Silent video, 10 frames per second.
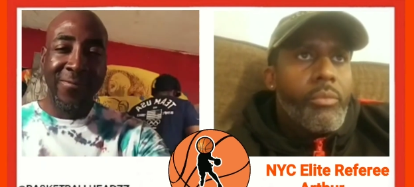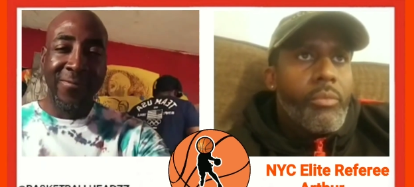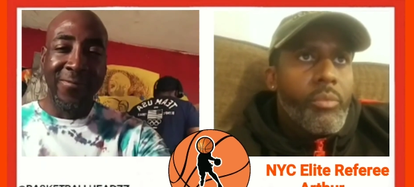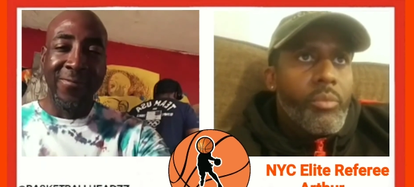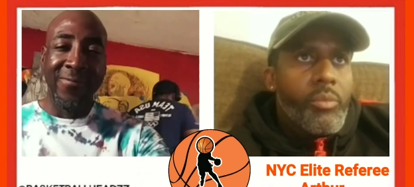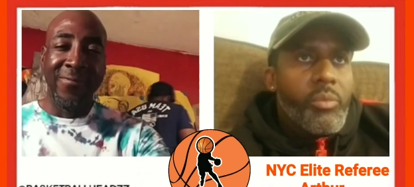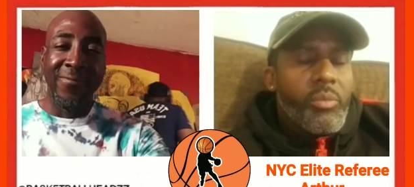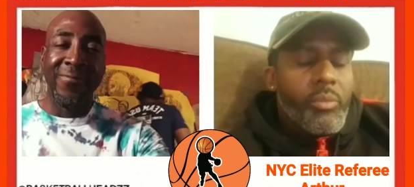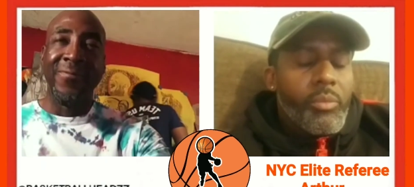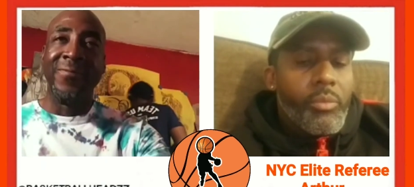
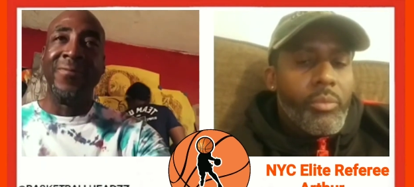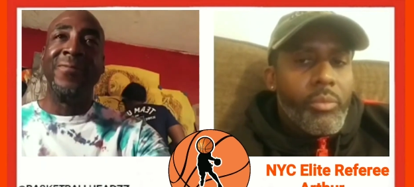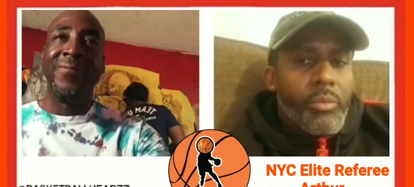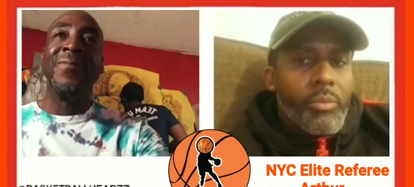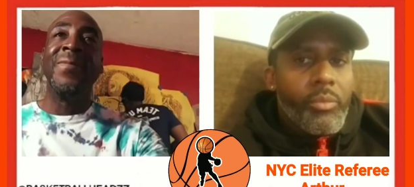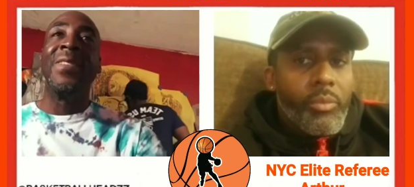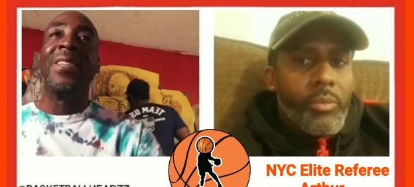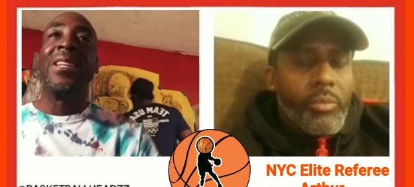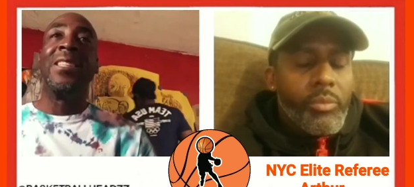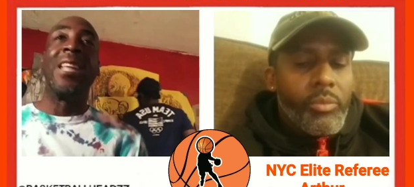Speaker 1: Mm-mm-mm.
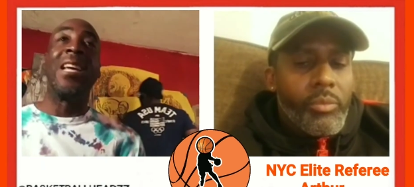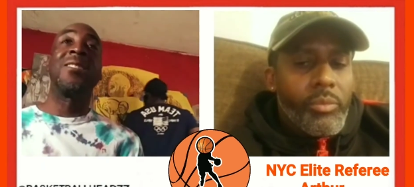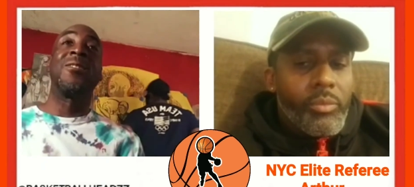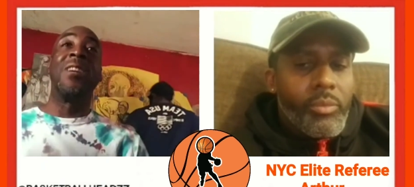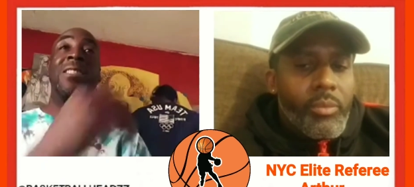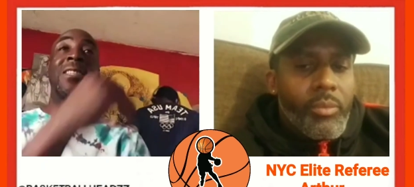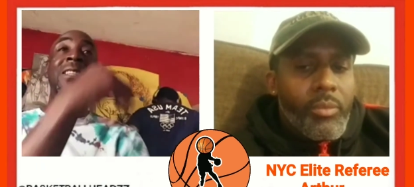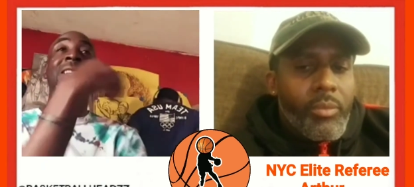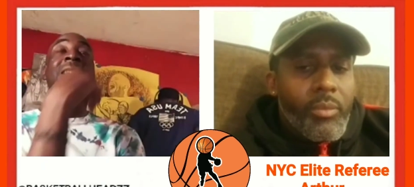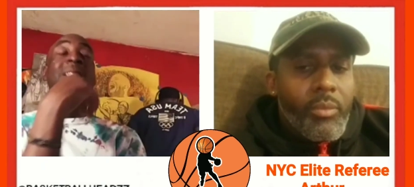That's crazy.
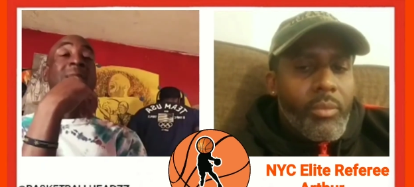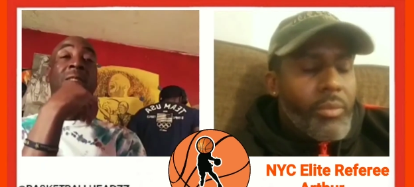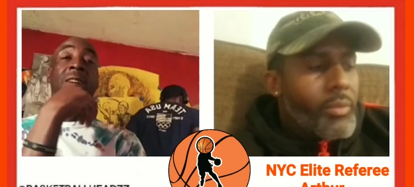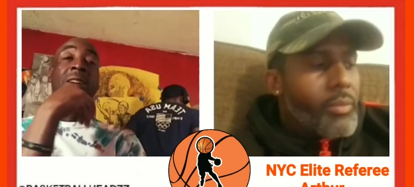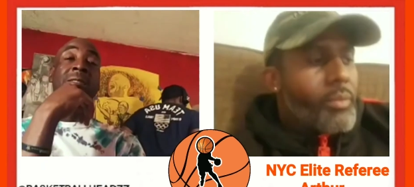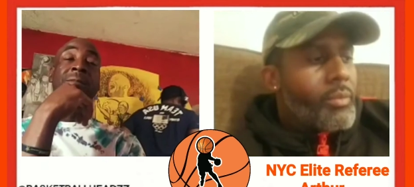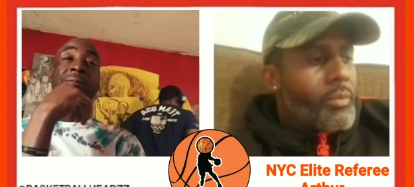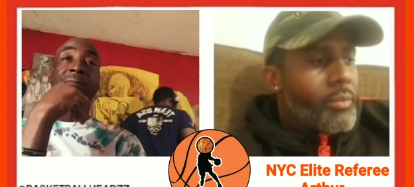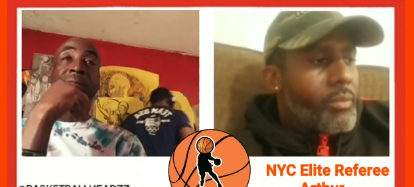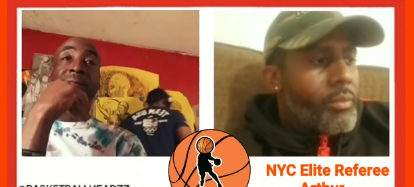So, look,
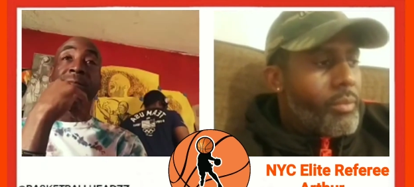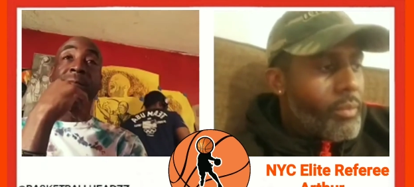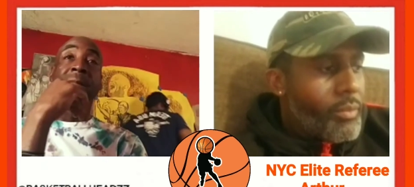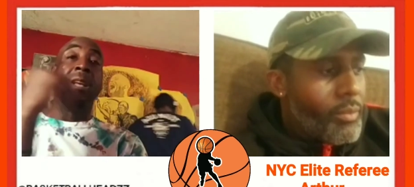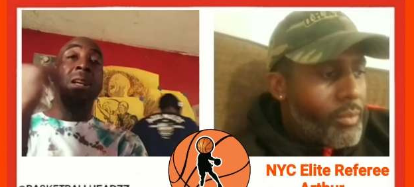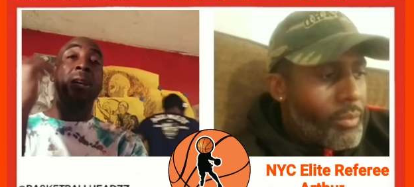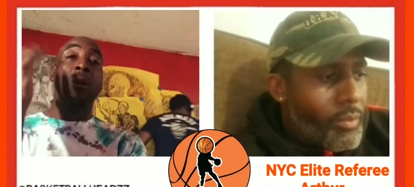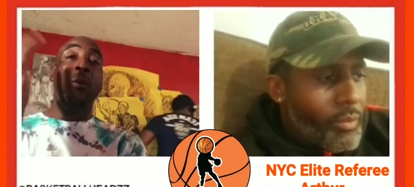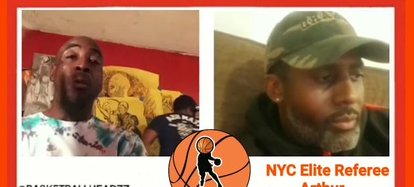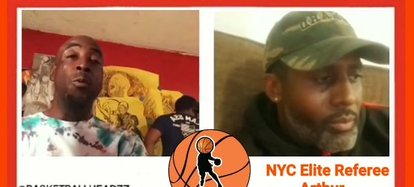
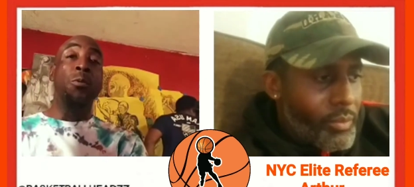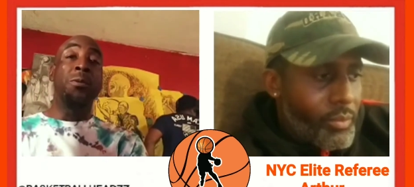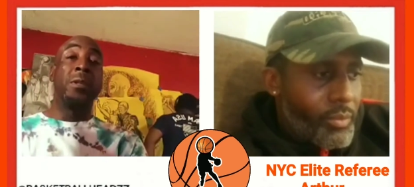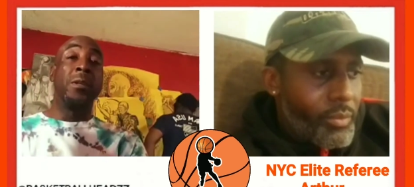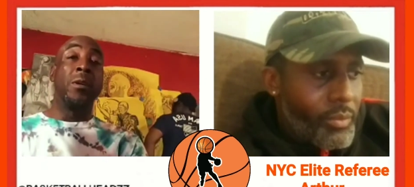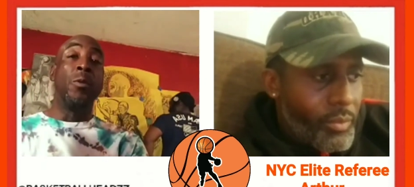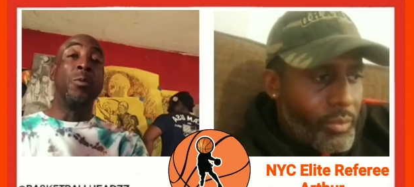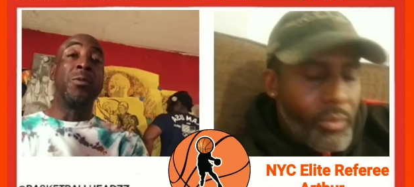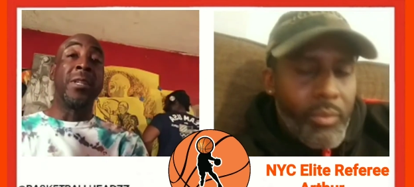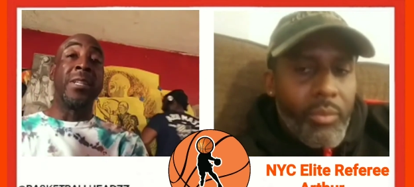who's, who's
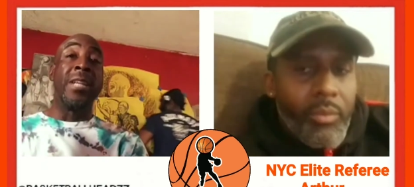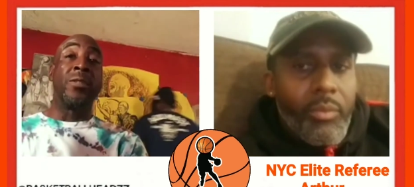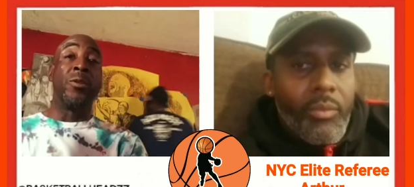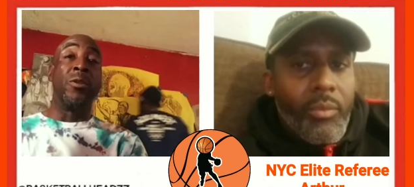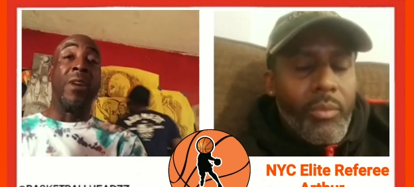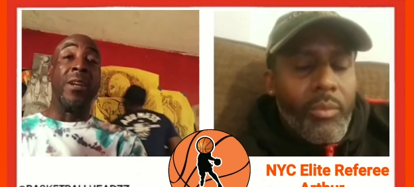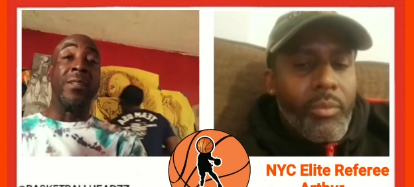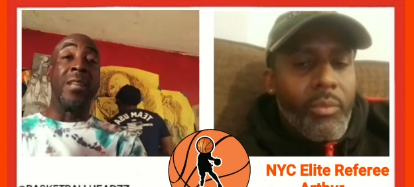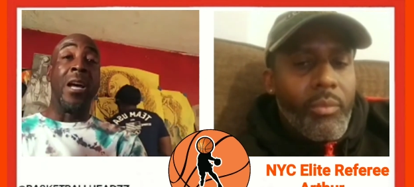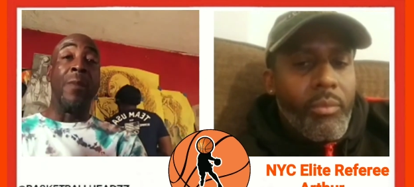looking at you around this
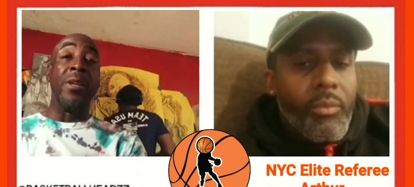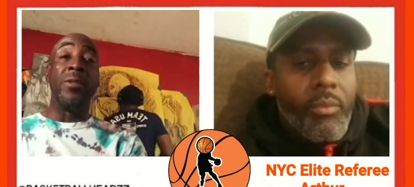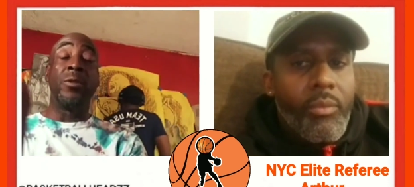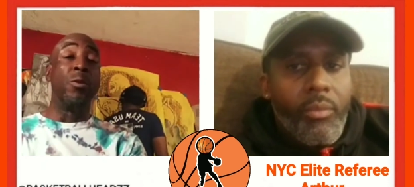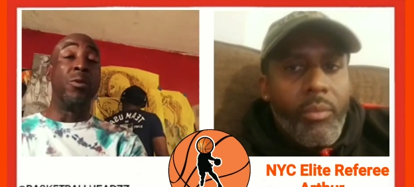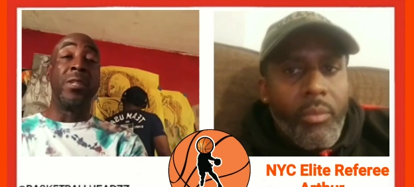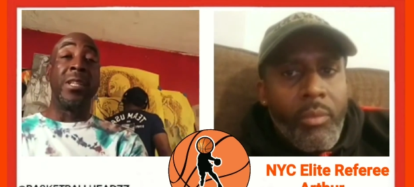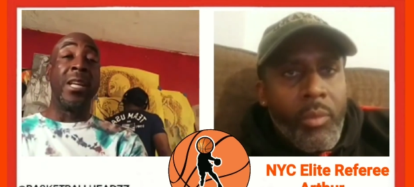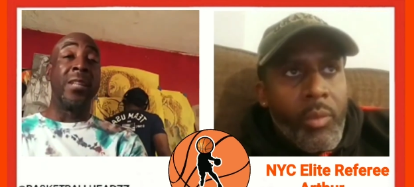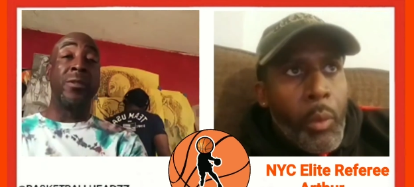time? Any schools looking
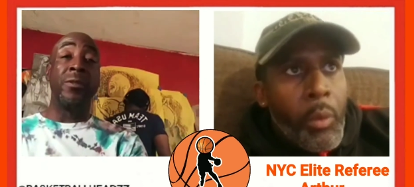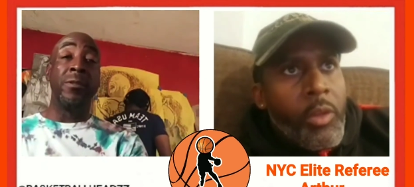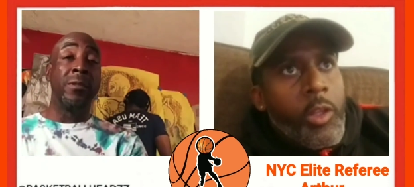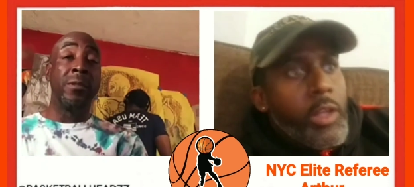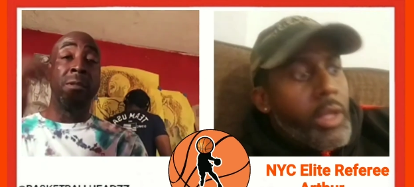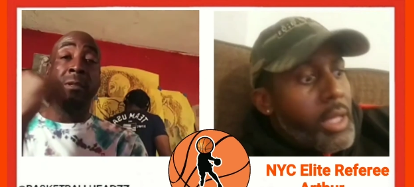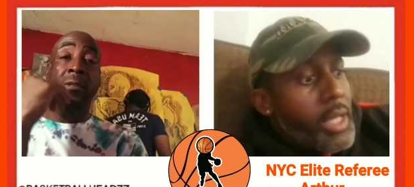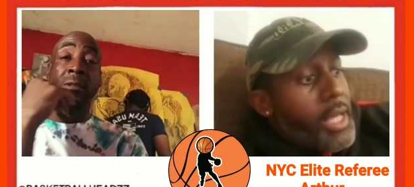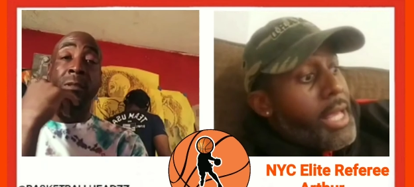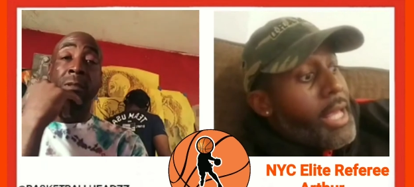at you?
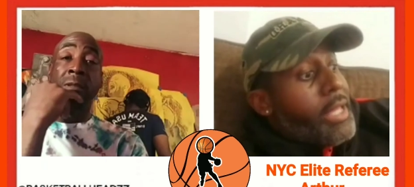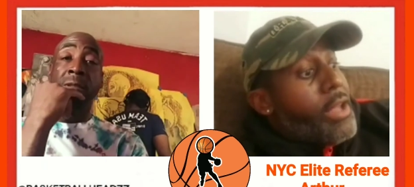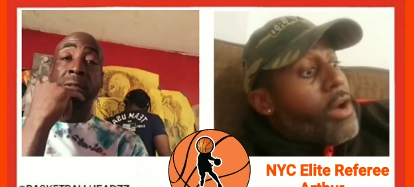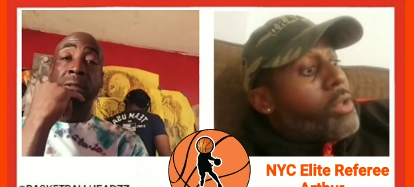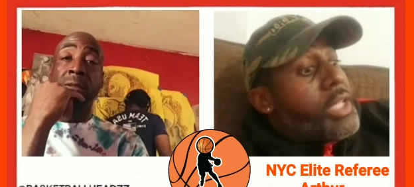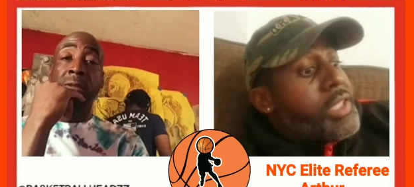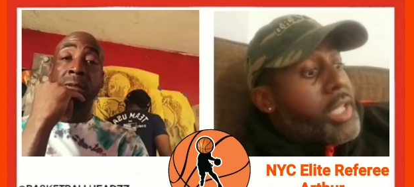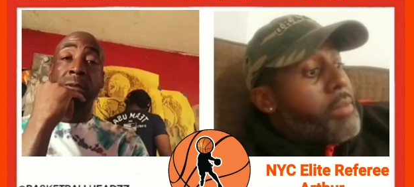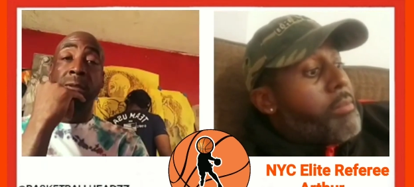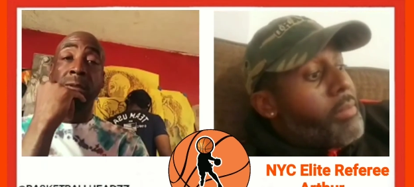Yo,
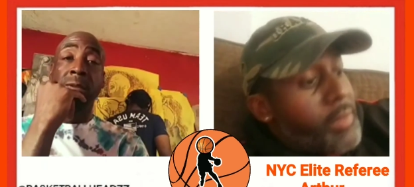listen.